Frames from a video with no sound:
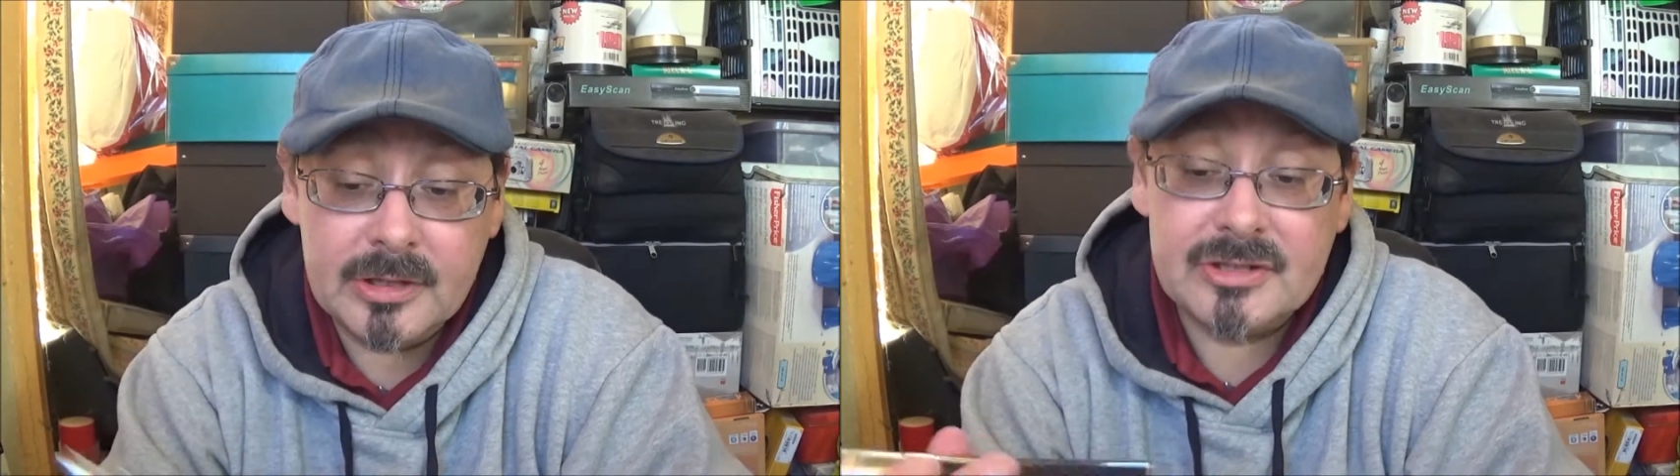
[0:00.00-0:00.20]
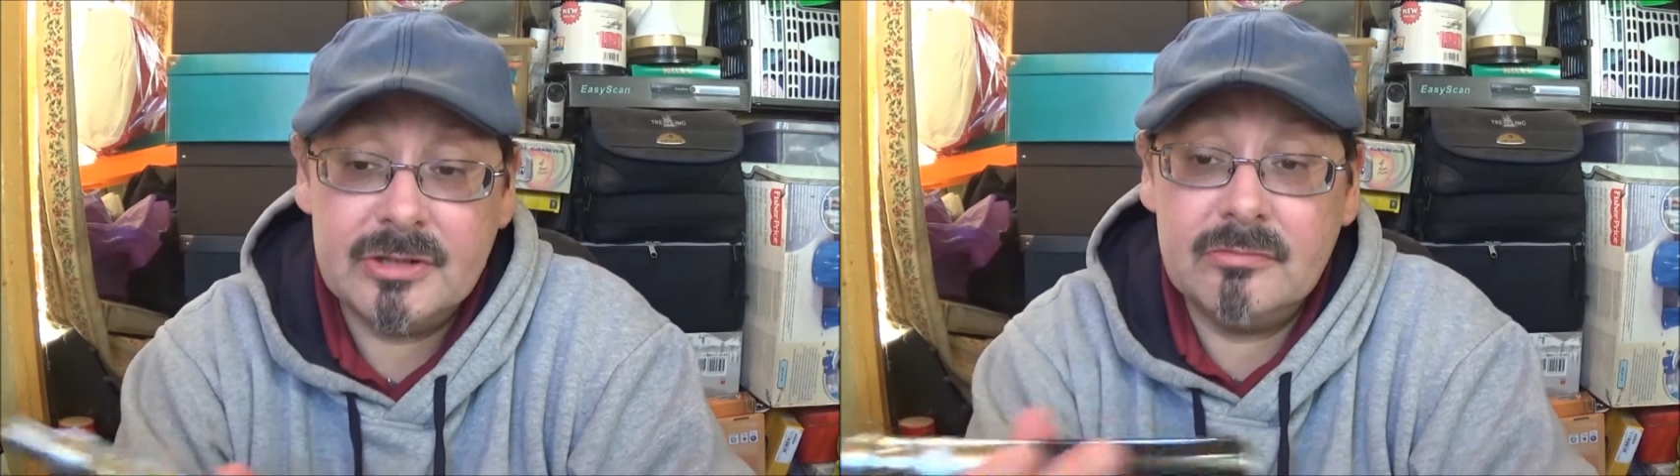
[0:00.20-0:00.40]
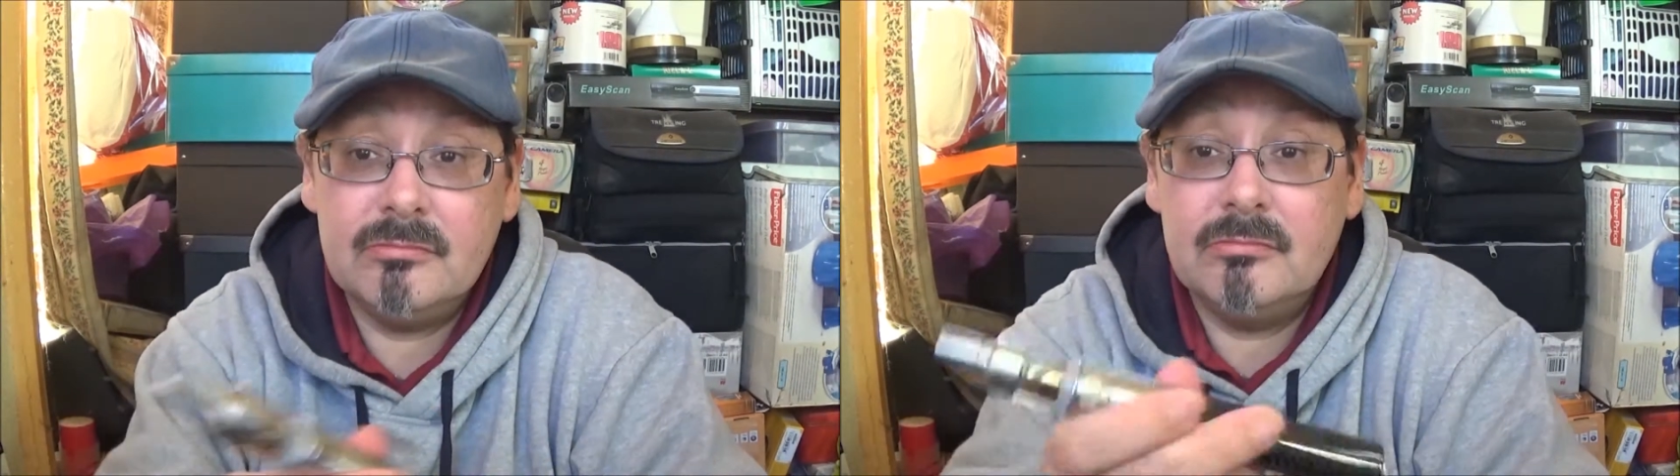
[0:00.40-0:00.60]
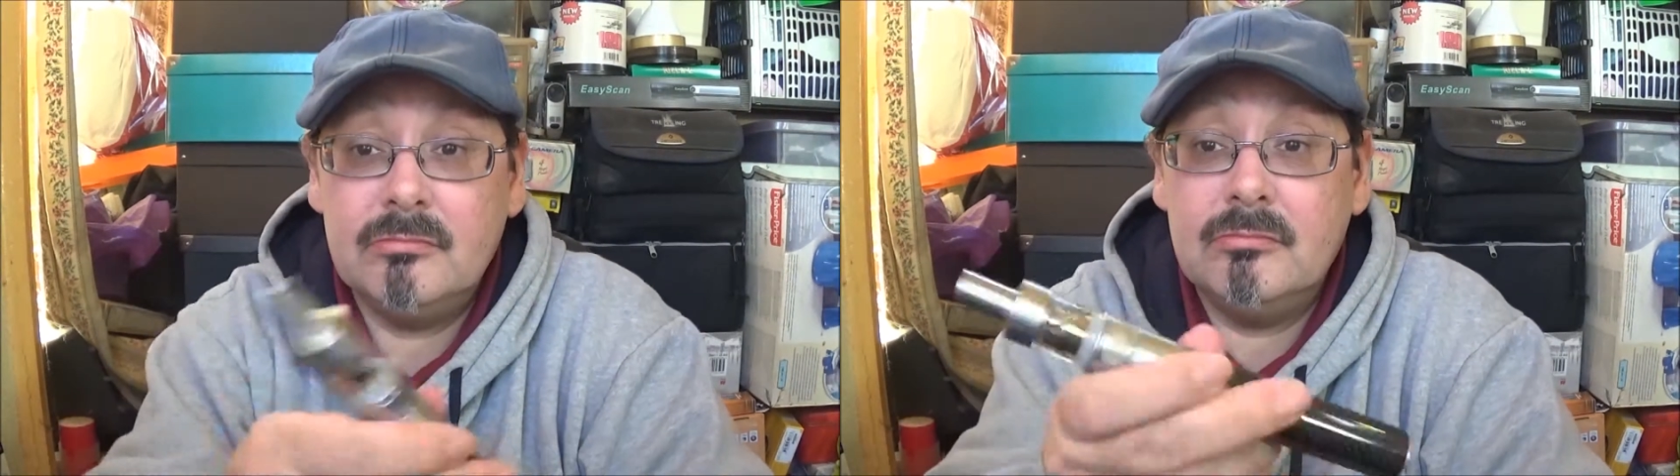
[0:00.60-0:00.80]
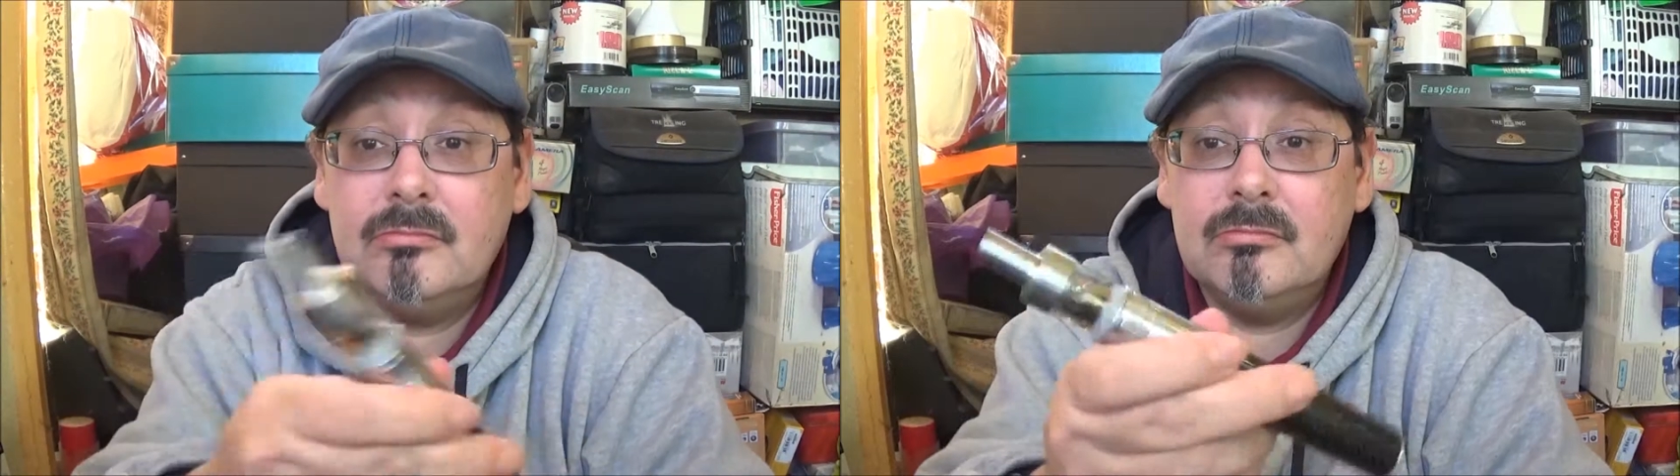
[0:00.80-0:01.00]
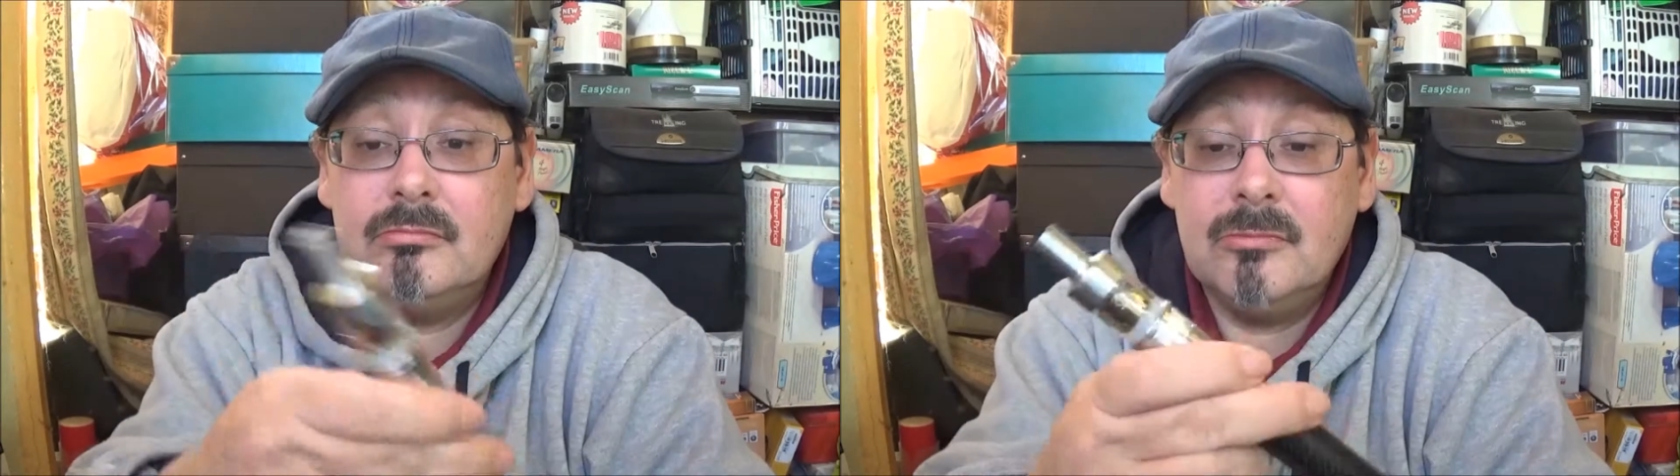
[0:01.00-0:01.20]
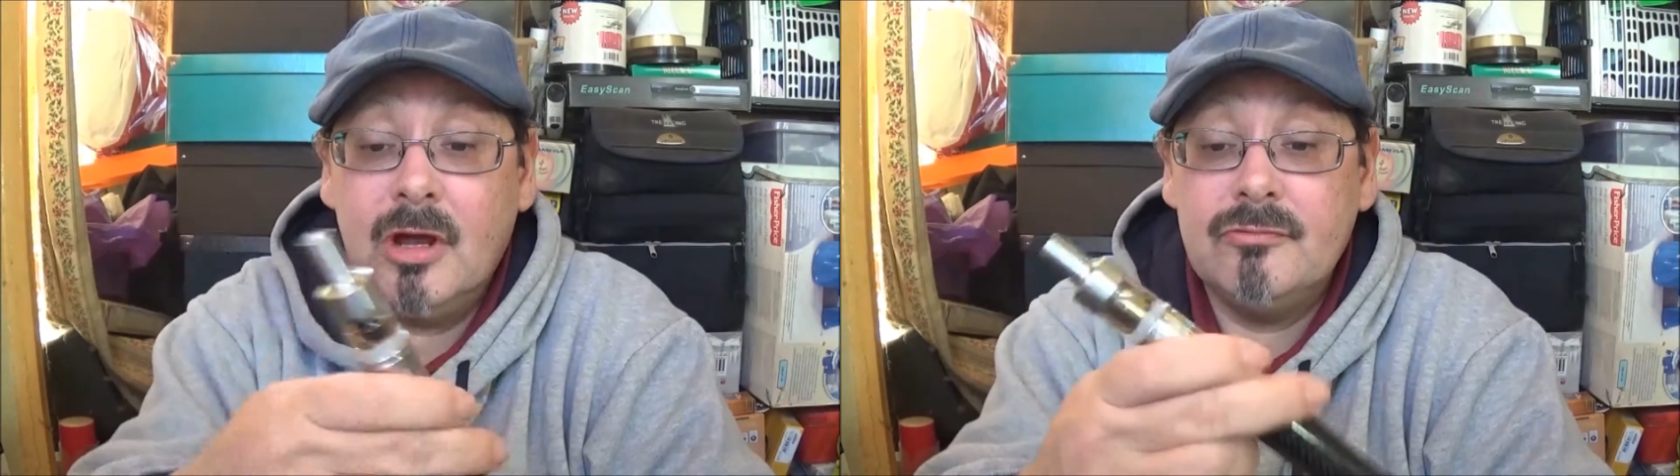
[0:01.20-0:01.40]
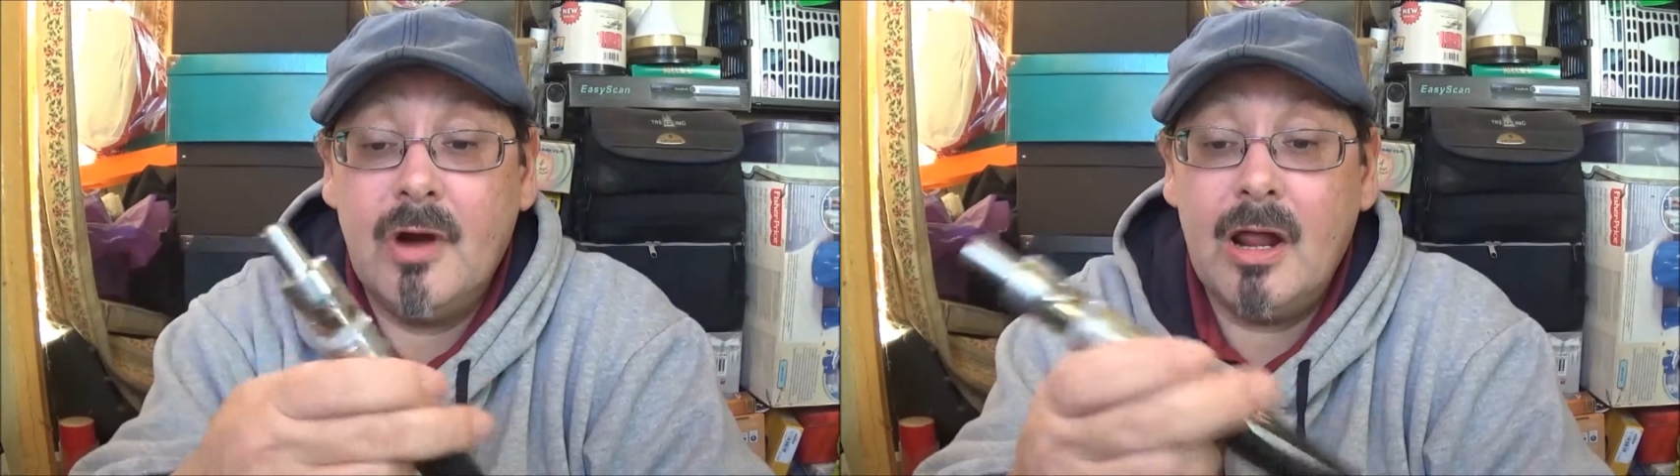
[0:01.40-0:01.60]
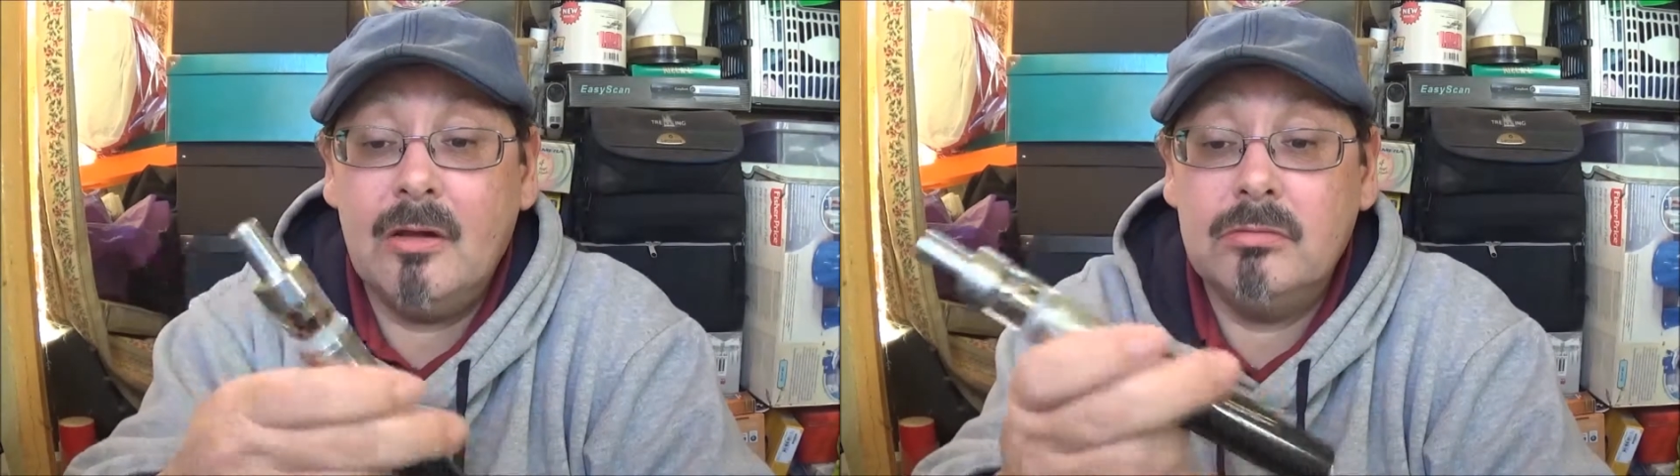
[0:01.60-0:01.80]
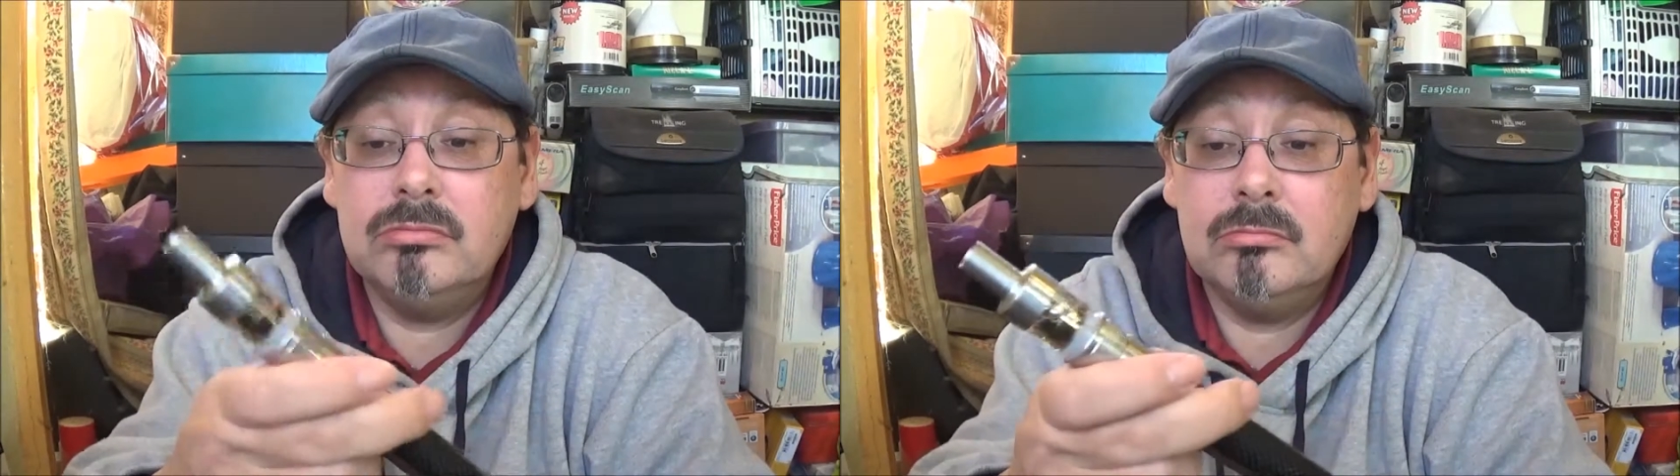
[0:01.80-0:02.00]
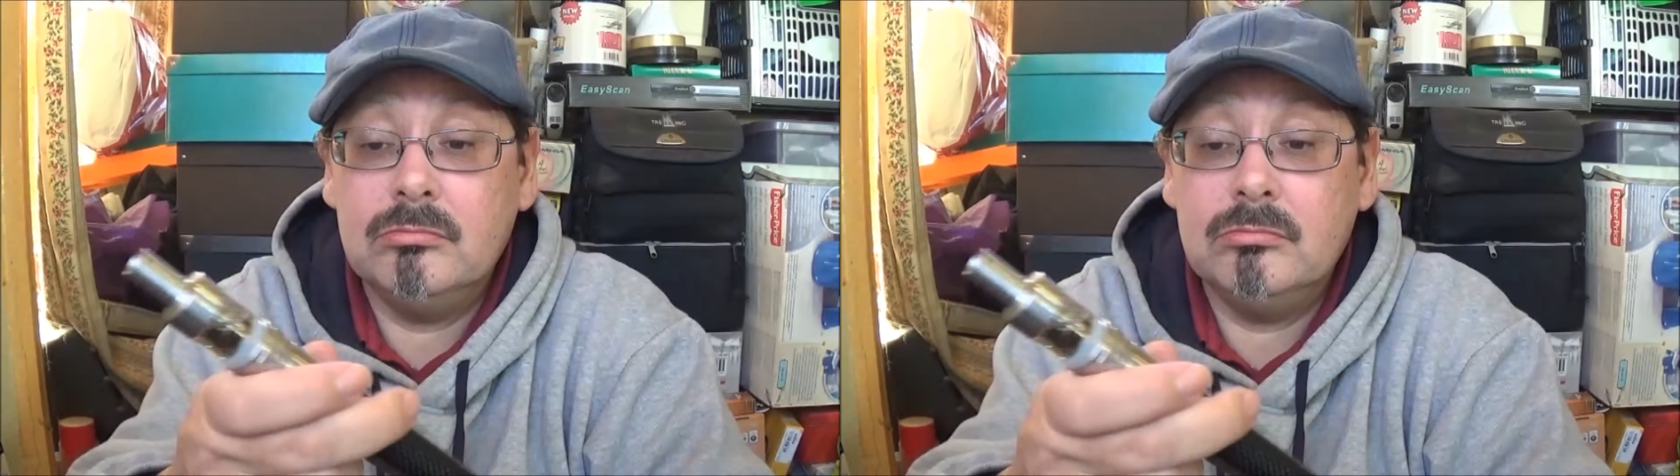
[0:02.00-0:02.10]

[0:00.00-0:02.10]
there's no rattle.